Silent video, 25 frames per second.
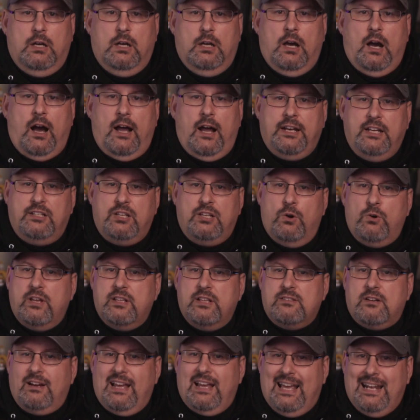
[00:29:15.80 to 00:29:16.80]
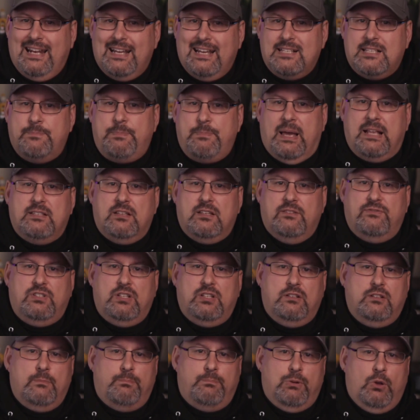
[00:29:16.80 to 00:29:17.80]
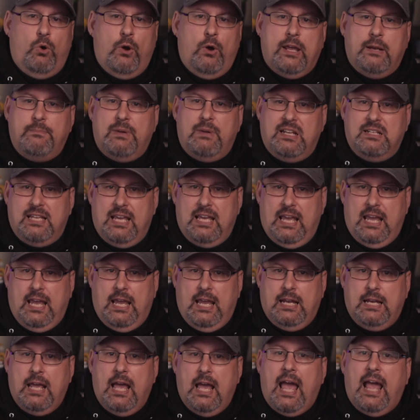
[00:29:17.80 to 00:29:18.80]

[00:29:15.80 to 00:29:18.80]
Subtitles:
Honey tokens are inexpensive to deploy and maintain